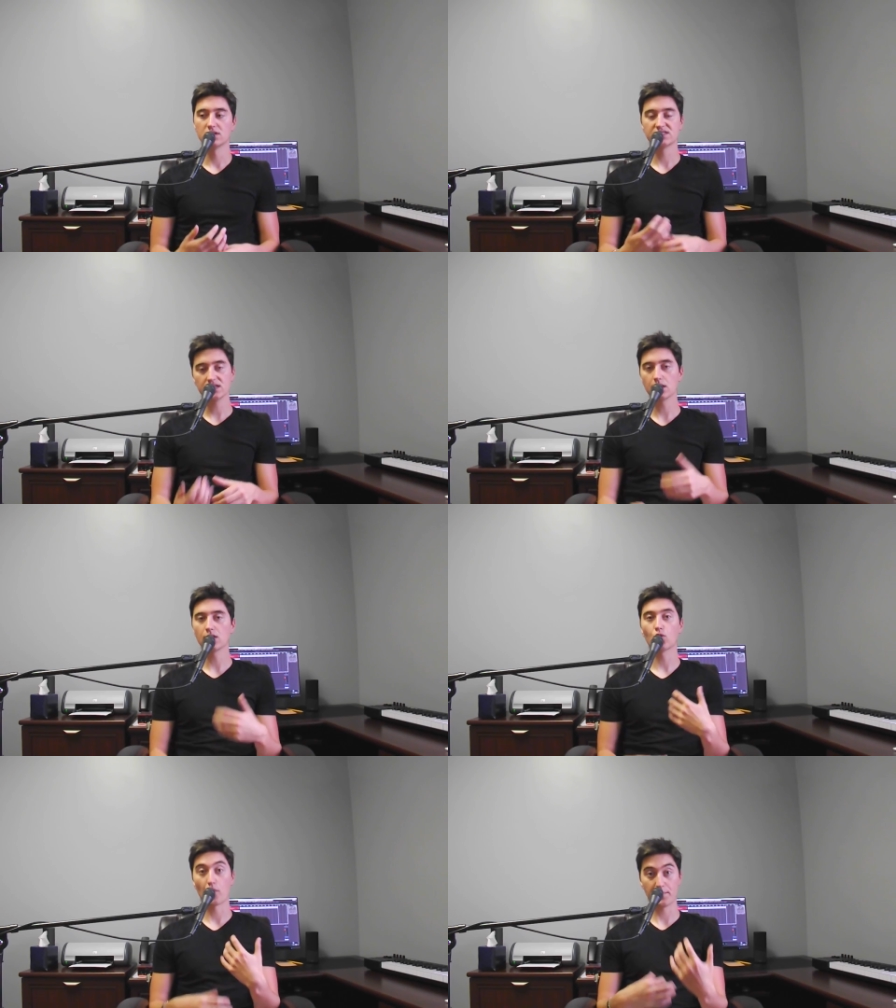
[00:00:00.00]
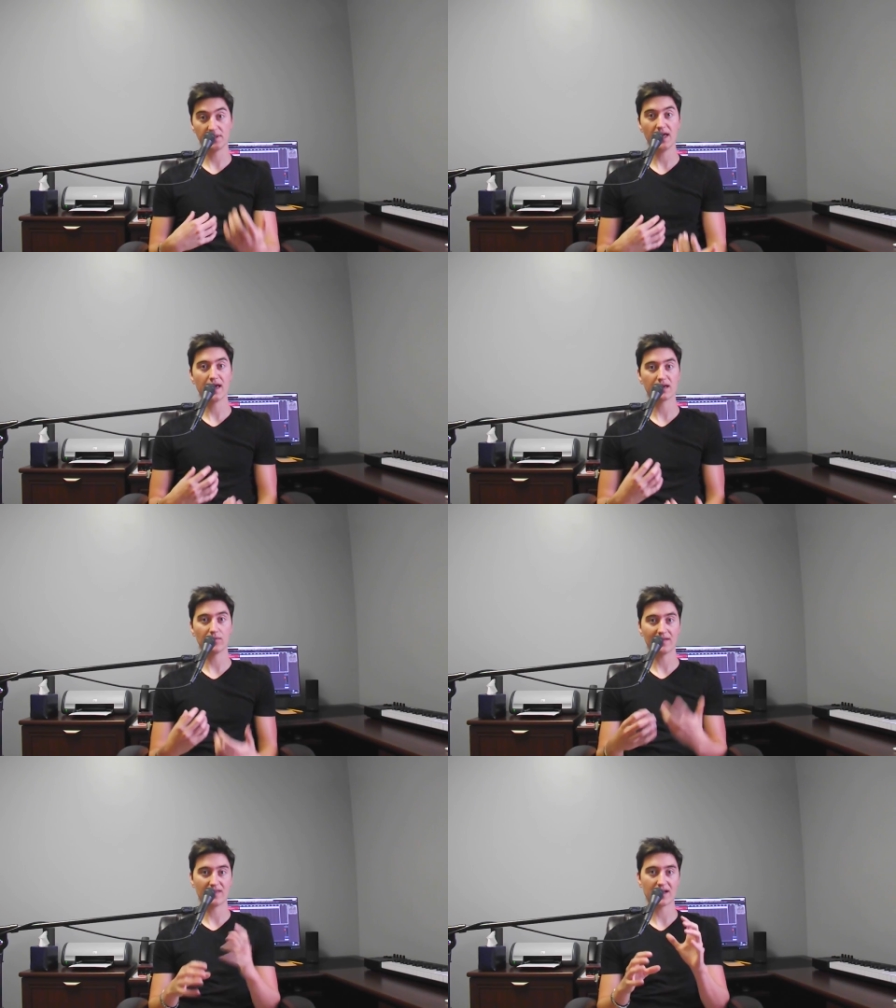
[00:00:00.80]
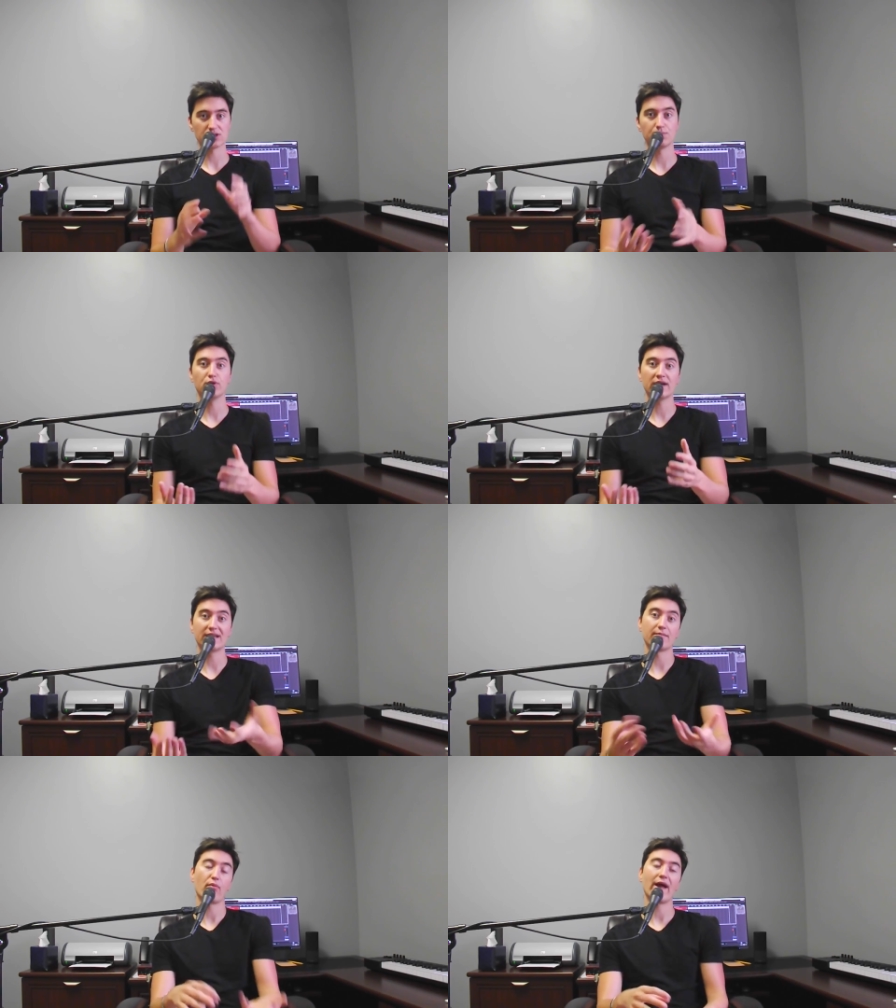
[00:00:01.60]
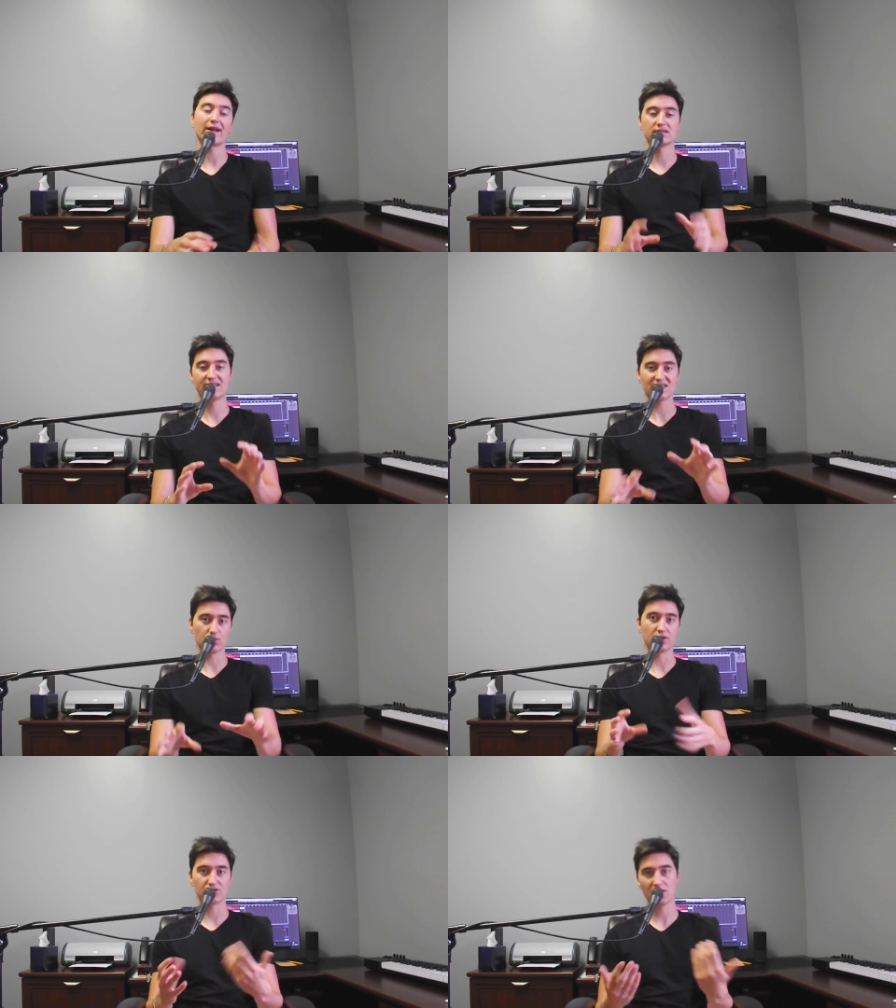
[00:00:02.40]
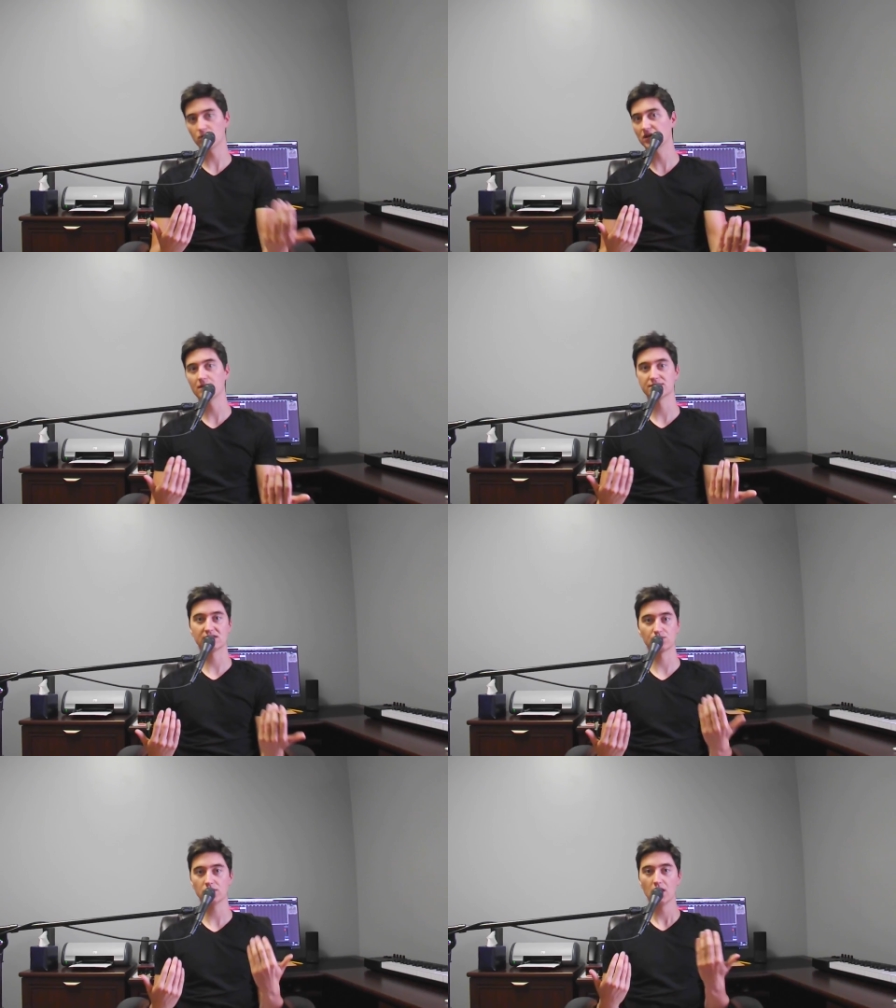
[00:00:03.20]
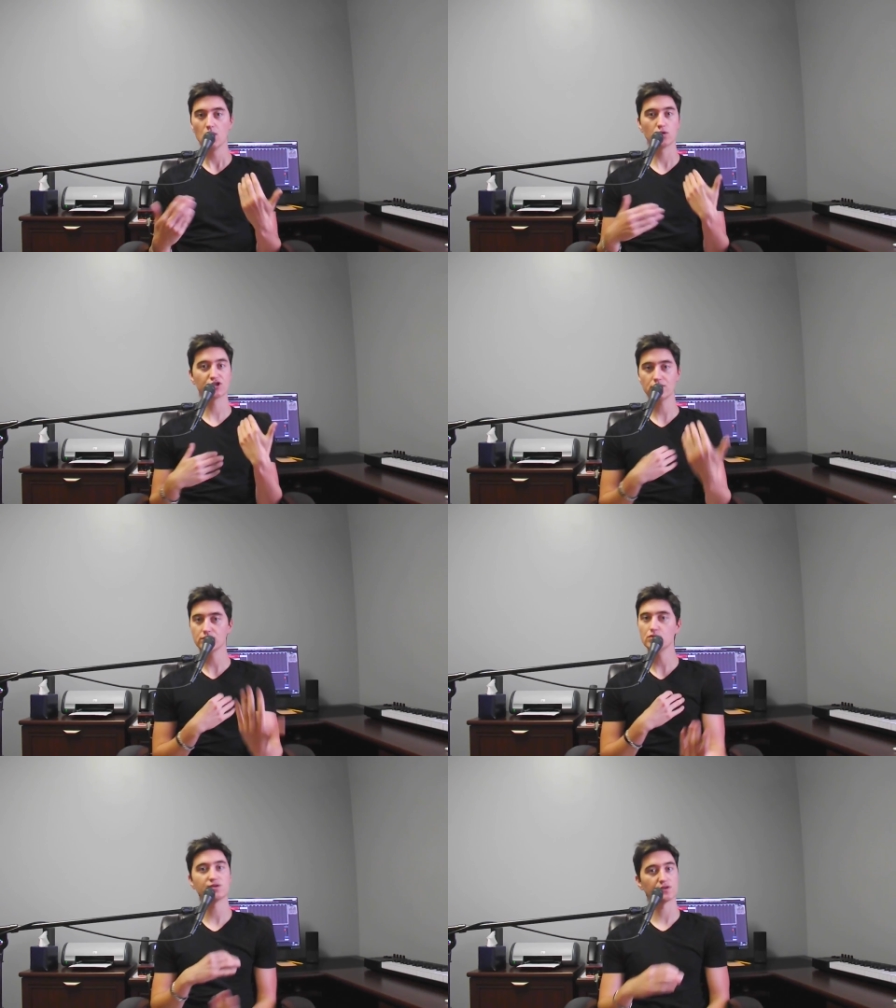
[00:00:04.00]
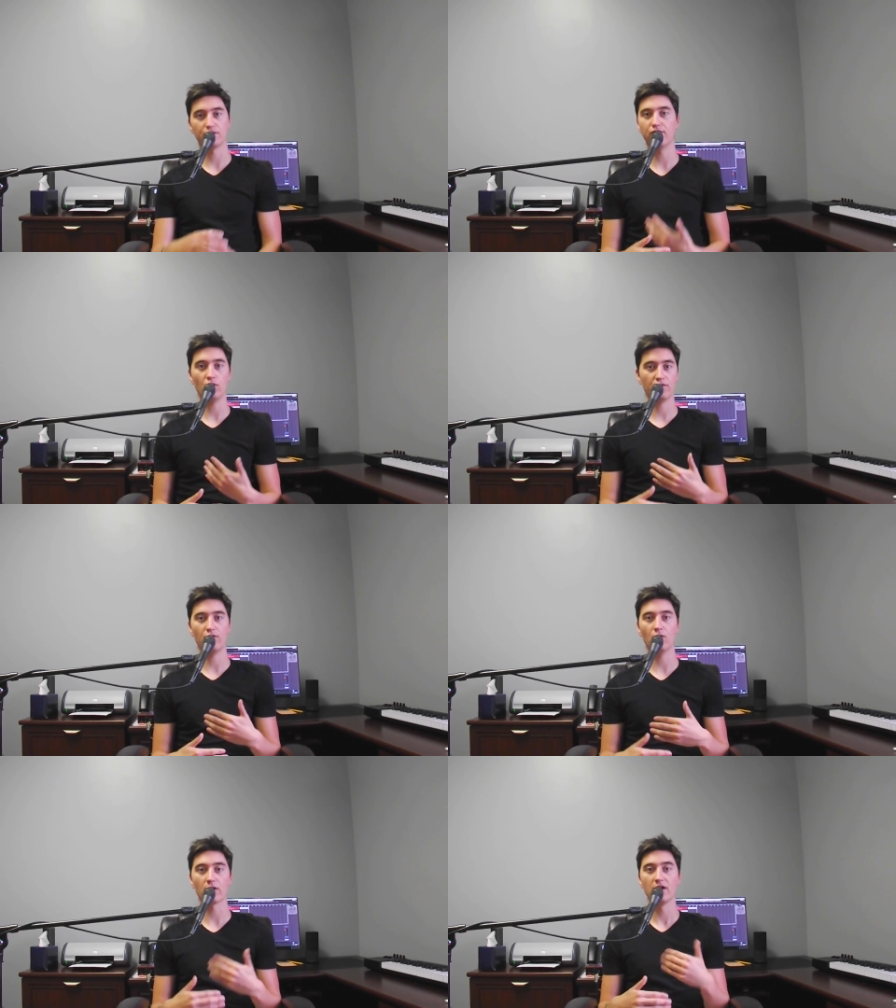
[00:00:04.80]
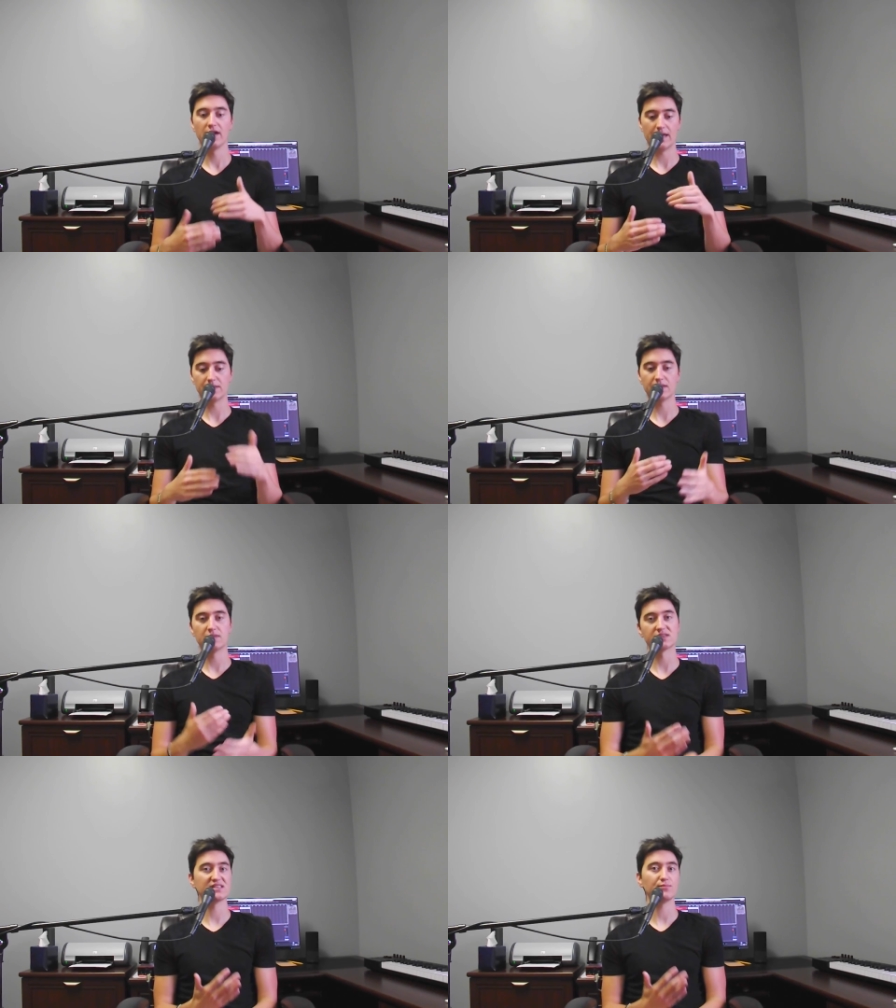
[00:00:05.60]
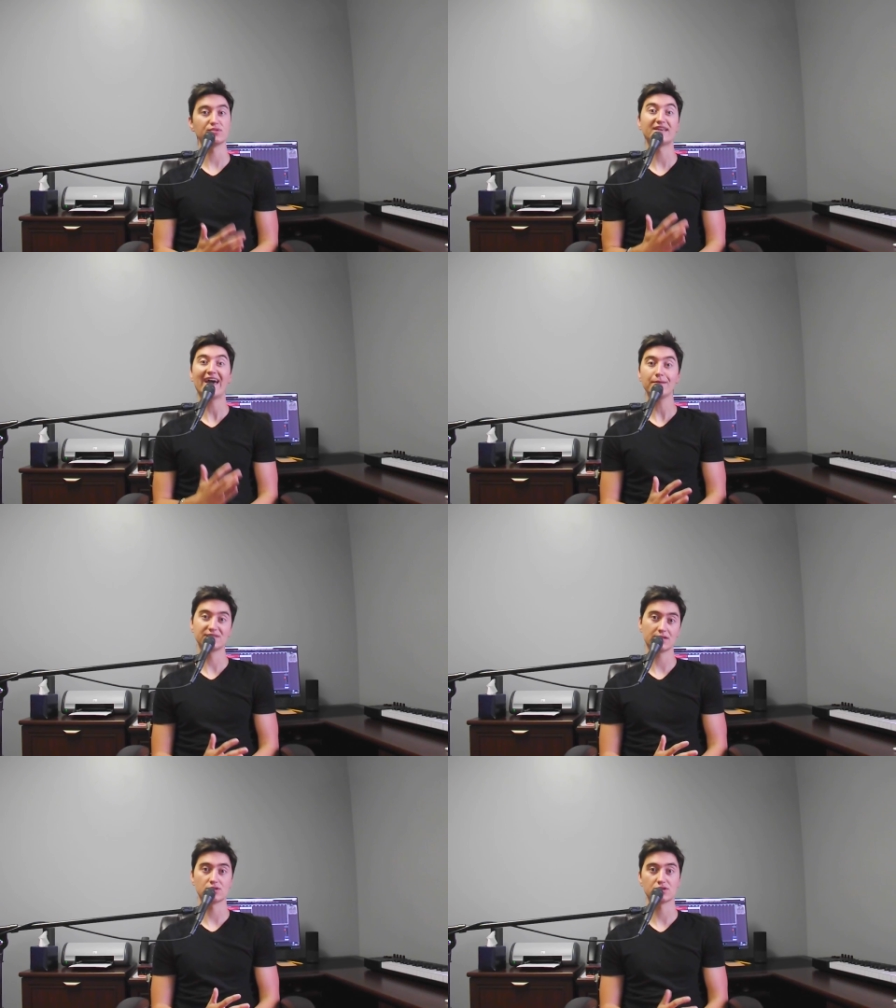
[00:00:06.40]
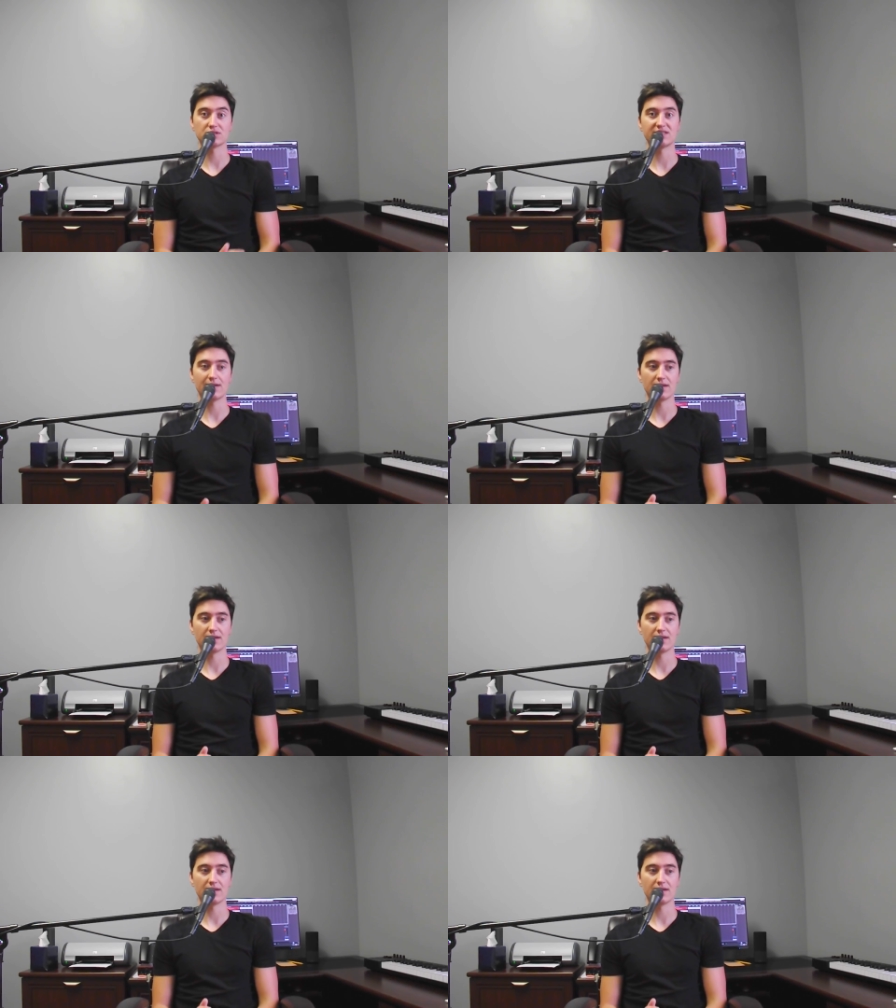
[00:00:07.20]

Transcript: singing or we're playing and we have to actually put it into practice, that's when the trouble comes, because we're so used to 4/4 and the simple time signatures that